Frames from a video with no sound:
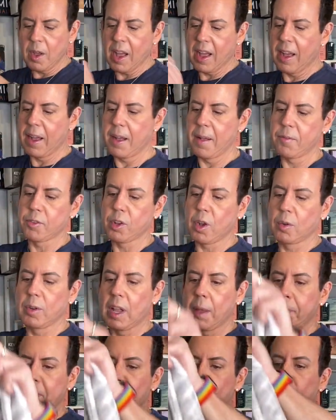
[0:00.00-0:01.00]
and um, so I'm
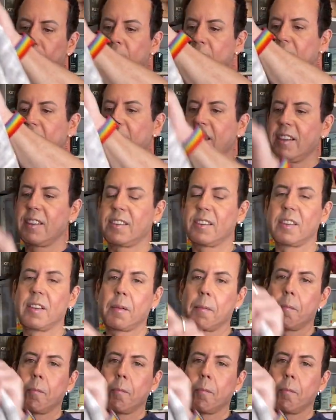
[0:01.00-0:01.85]
gonna be using this,